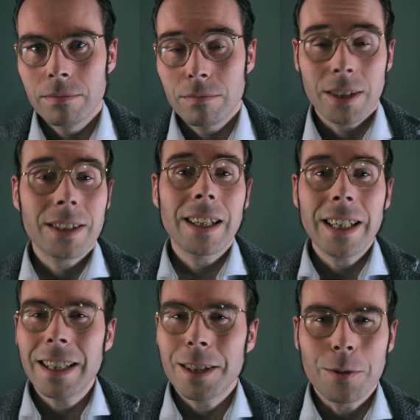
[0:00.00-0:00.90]
It's
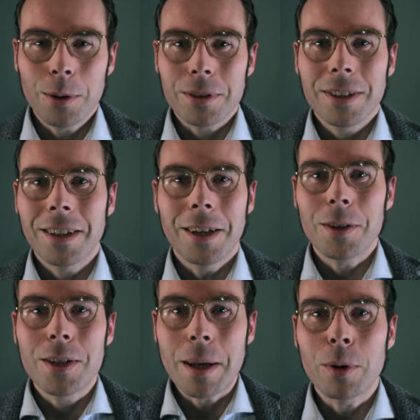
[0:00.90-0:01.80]
clearly not a
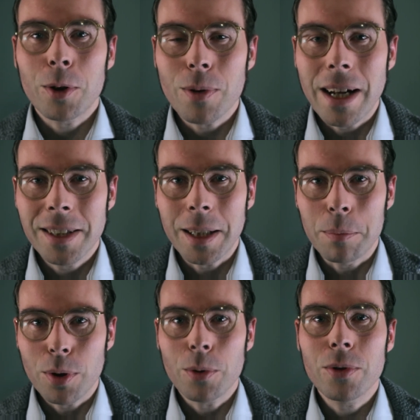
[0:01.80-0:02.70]
democratic
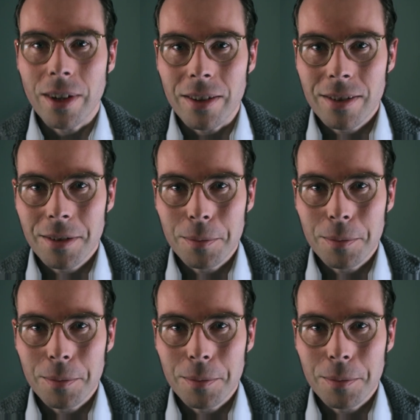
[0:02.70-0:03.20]
process